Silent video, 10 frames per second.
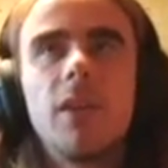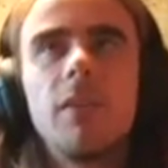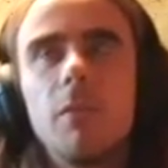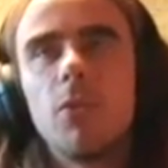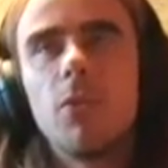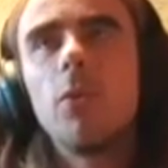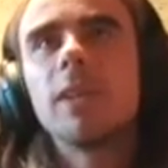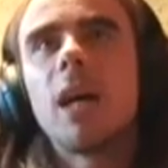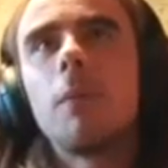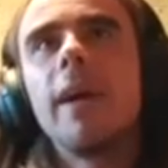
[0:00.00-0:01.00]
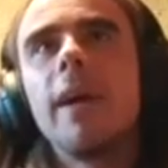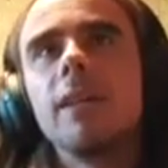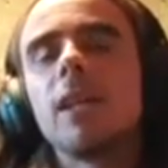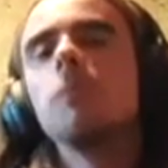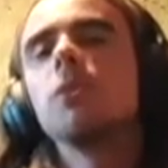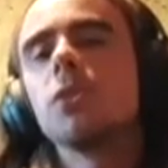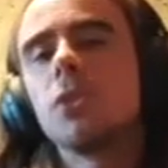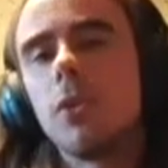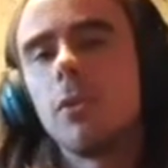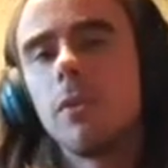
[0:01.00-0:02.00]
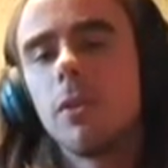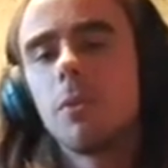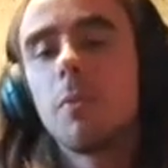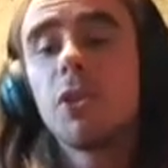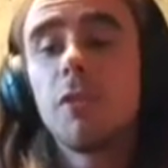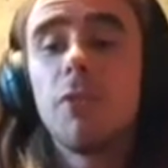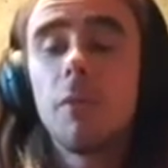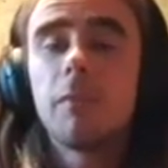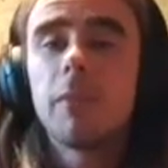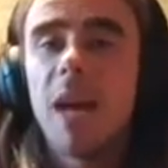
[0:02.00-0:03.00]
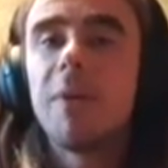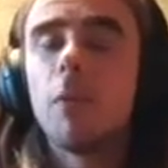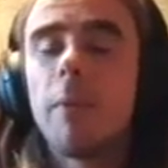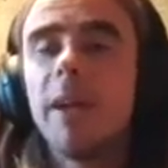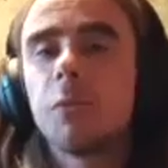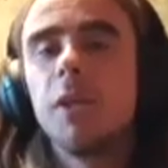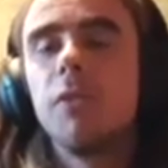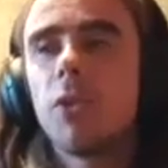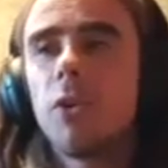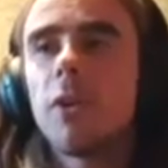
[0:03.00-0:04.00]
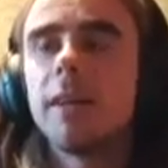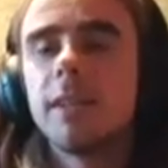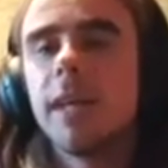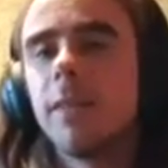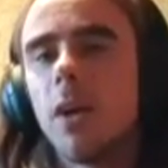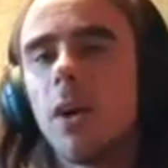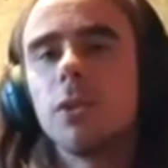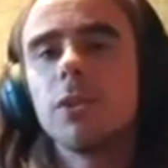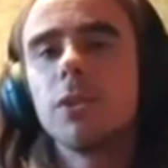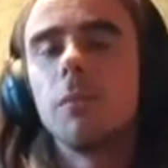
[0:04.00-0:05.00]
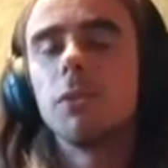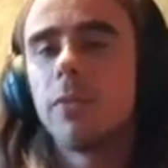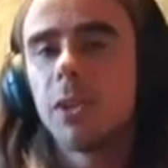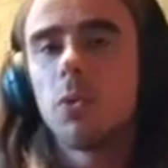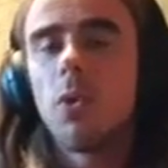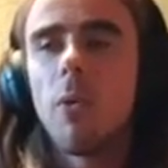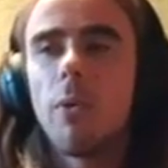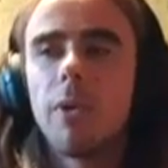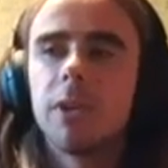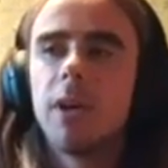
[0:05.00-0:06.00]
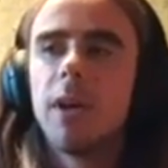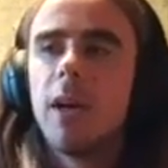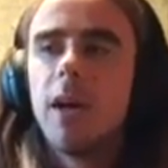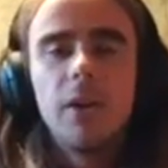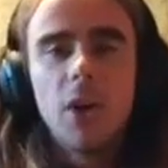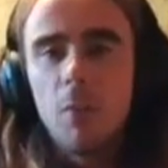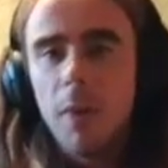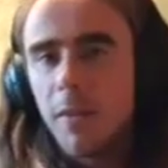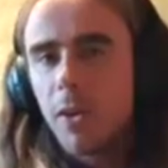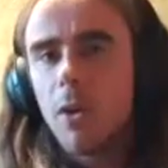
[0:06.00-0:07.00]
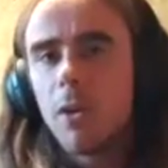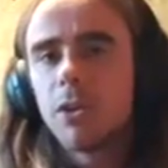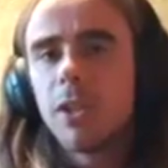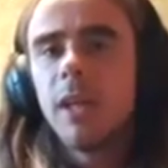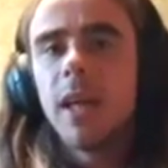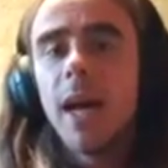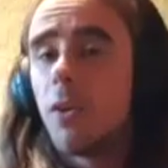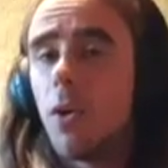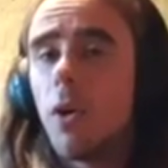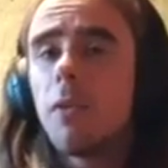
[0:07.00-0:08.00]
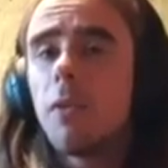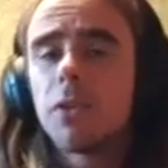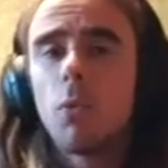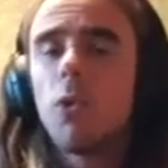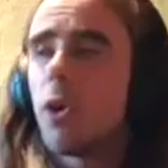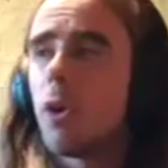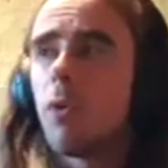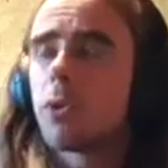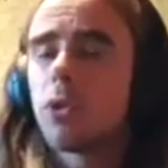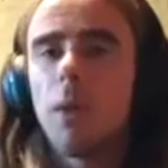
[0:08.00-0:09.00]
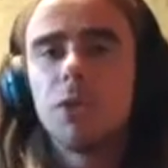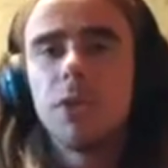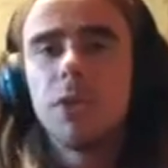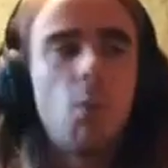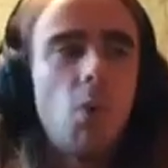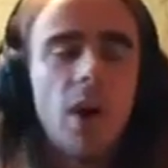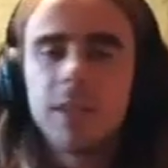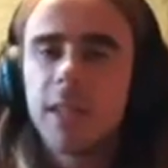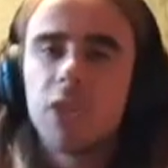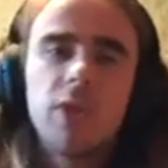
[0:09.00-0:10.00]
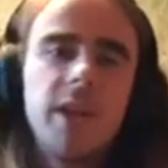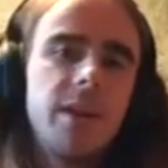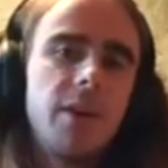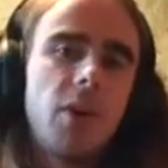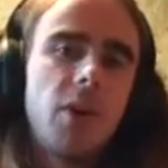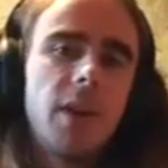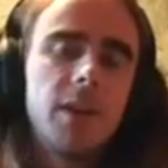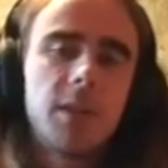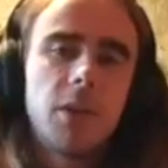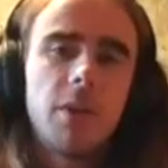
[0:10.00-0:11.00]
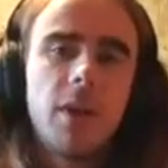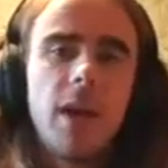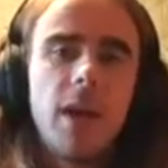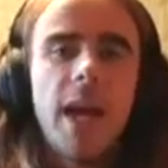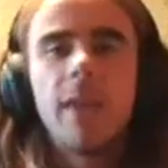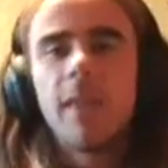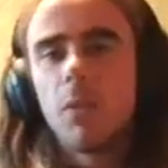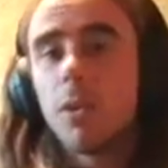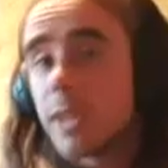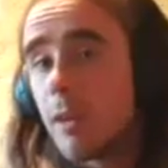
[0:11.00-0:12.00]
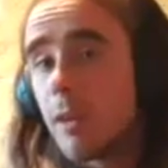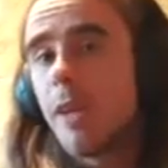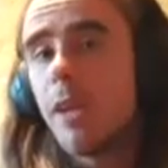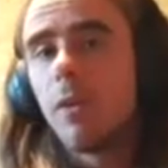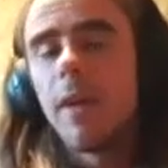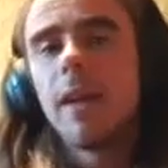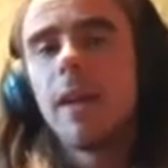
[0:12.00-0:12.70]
before we start making assumptions on, especially for game animal management, you've got to understand the whole system. So that's why I wanted to know about the ecology and the earth. So, you know, what kind of rock types are there? Why is that tree going to grow there? So on, and then what's going to feed on that?